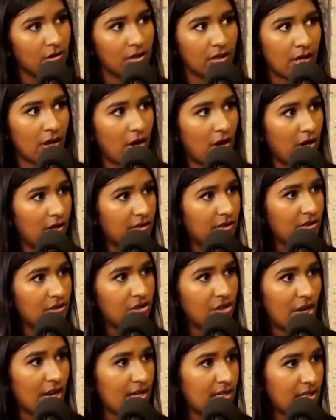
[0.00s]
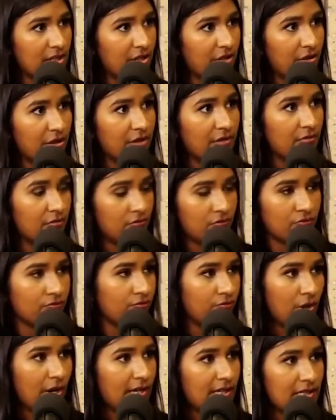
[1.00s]
class, gender and
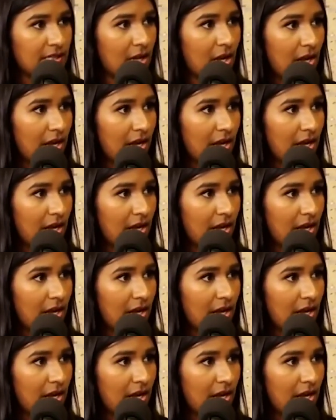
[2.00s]
race